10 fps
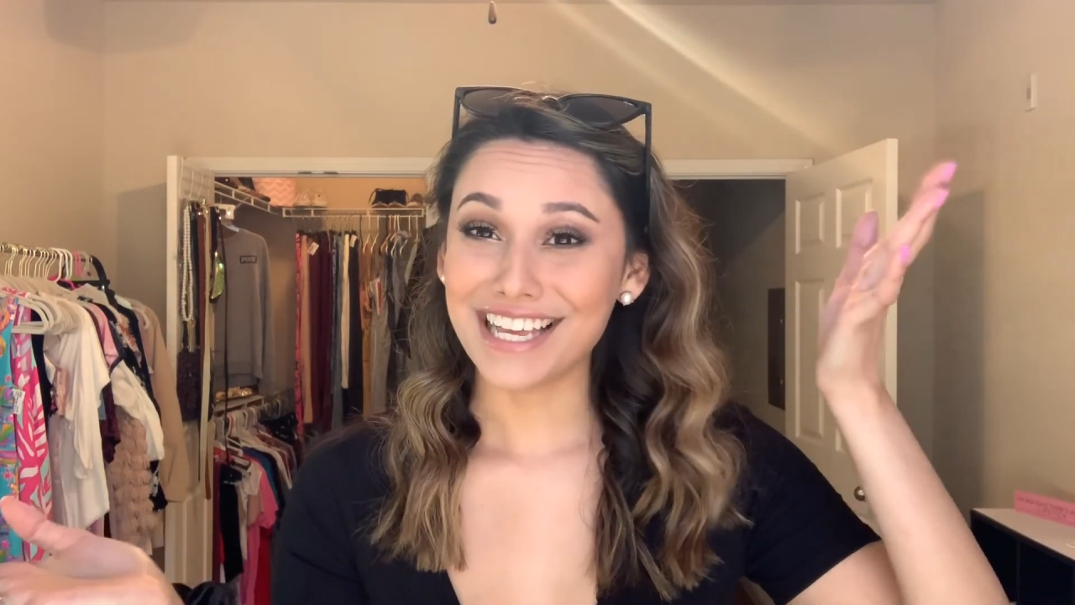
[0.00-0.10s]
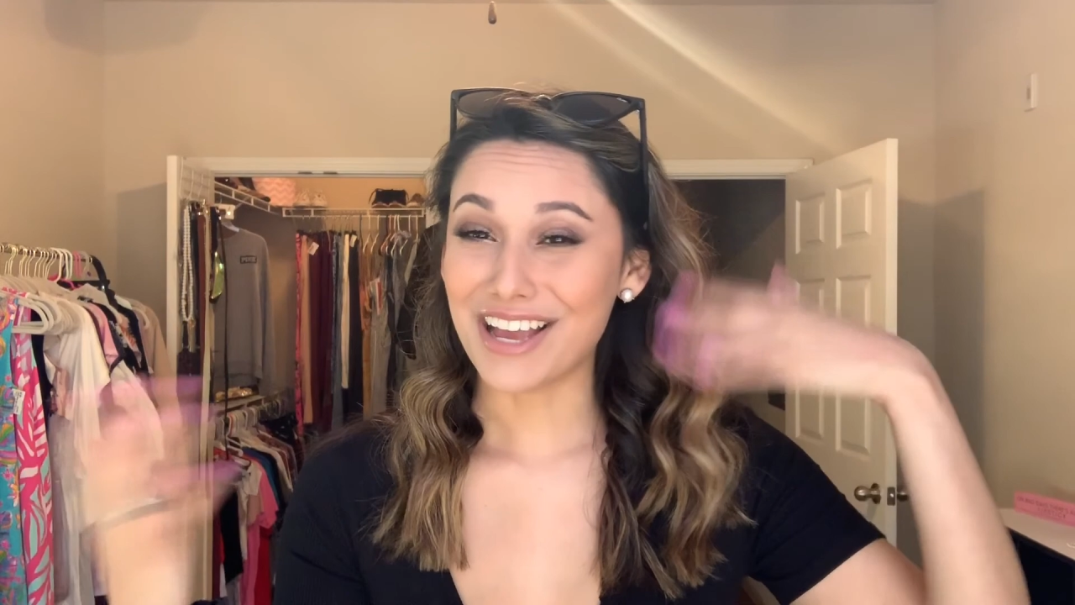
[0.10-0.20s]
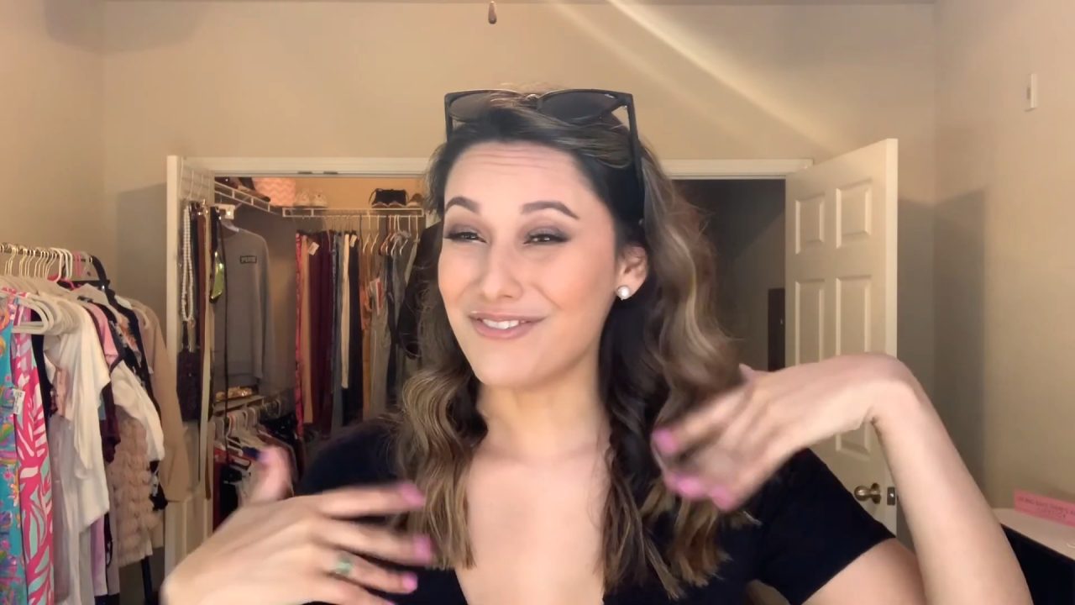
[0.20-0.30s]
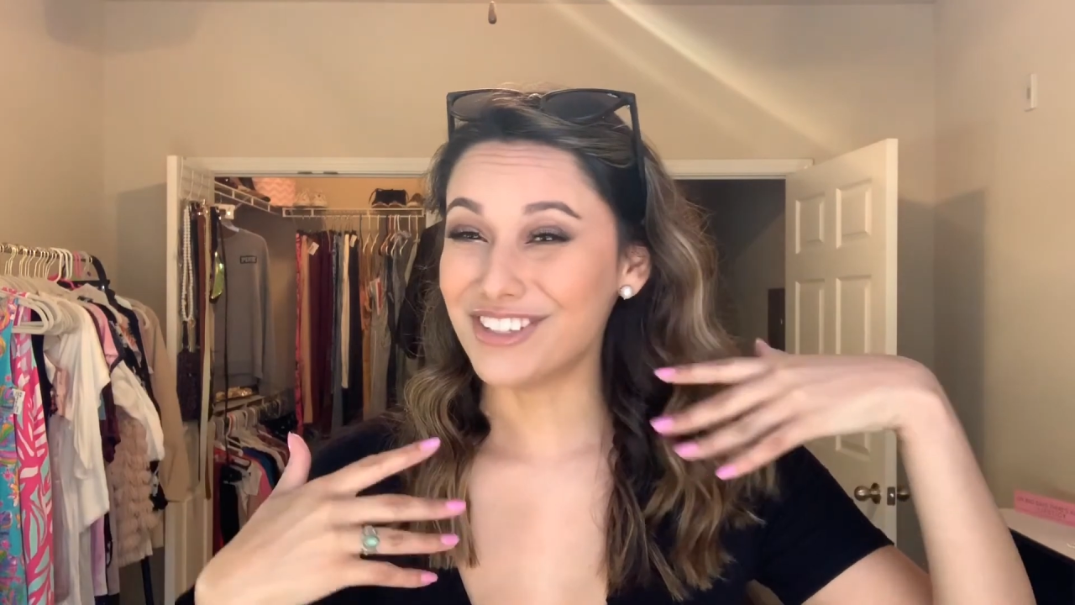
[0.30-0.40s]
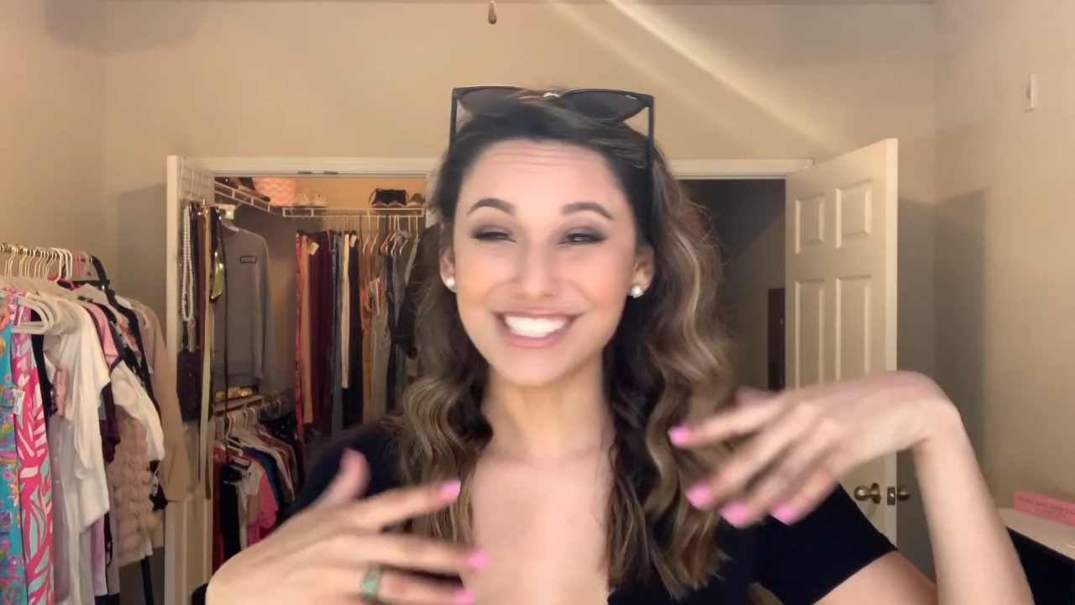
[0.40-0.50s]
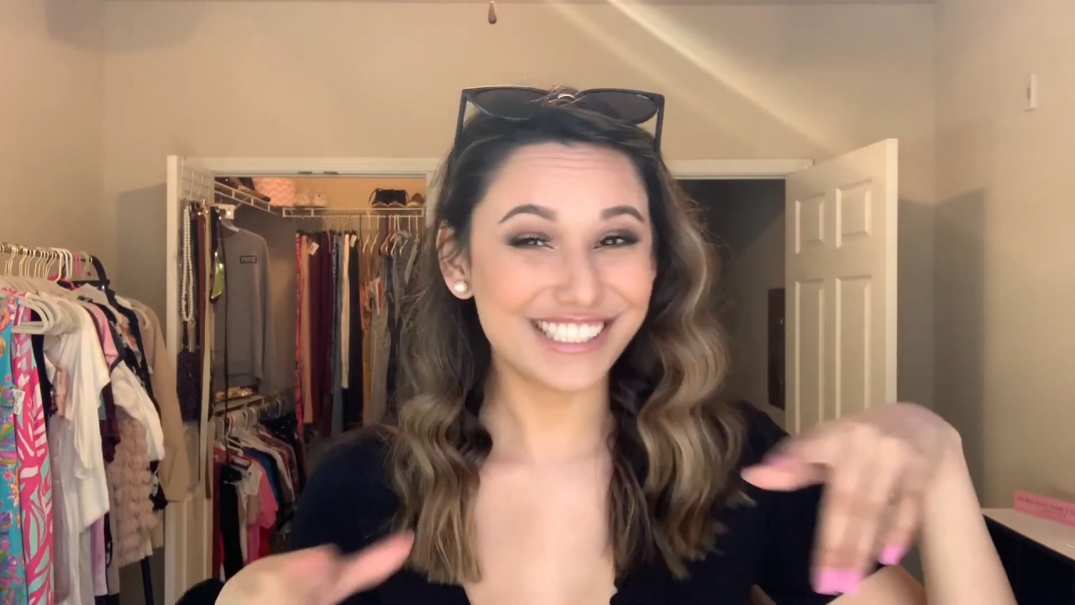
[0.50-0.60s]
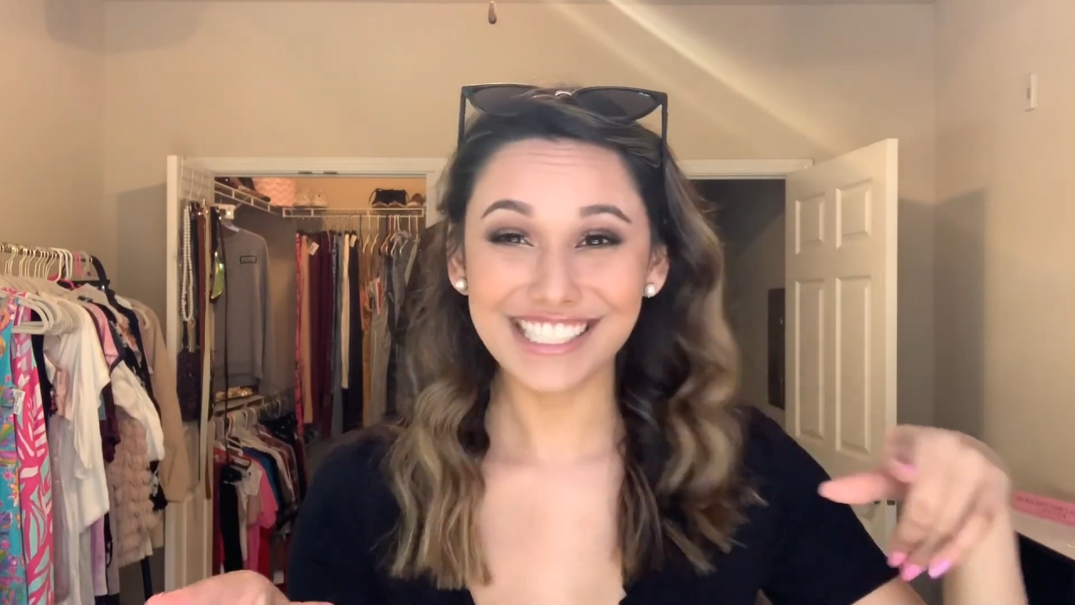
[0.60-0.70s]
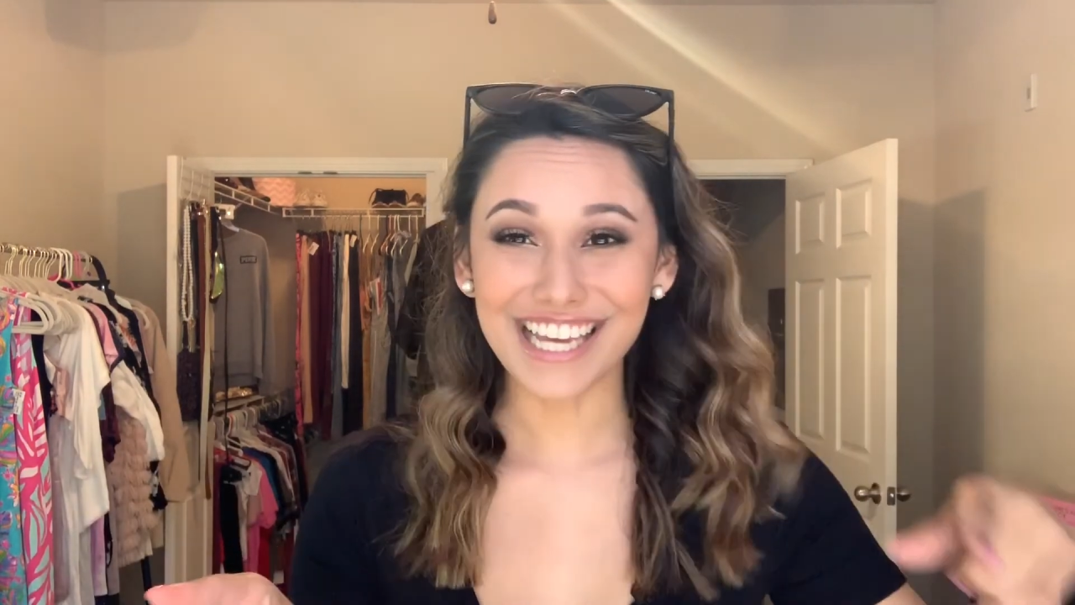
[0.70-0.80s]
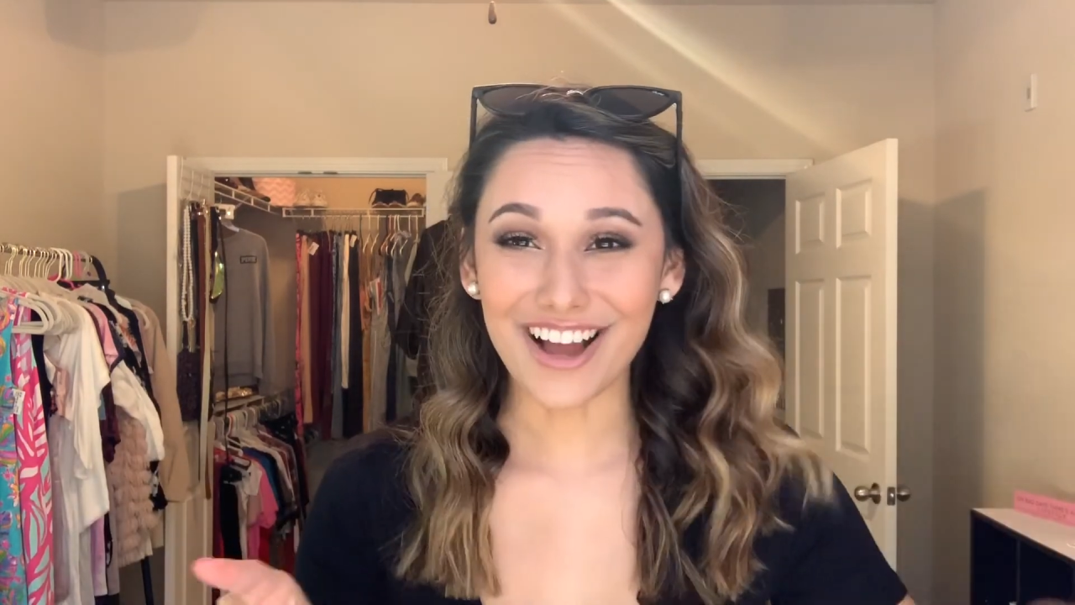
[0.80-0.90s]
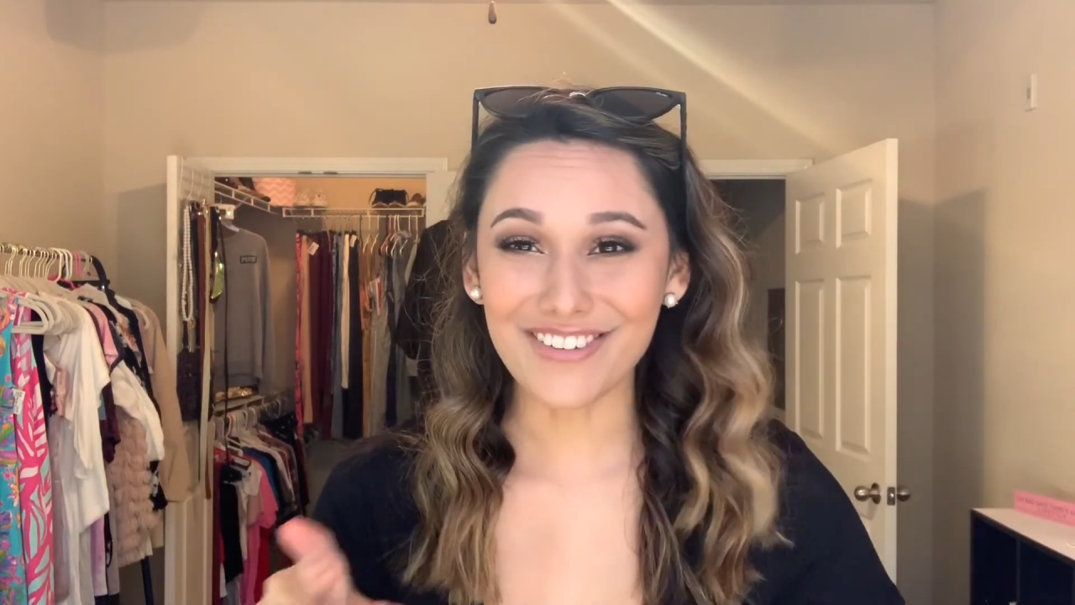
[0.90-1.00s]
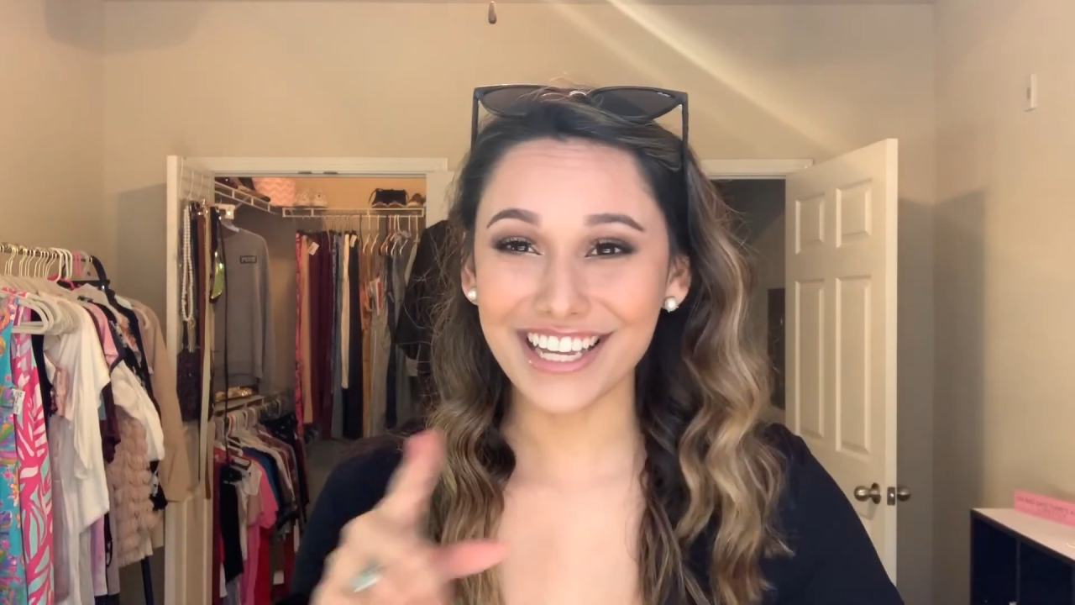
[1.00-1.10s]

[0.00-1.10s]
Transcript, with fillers: and we'll see how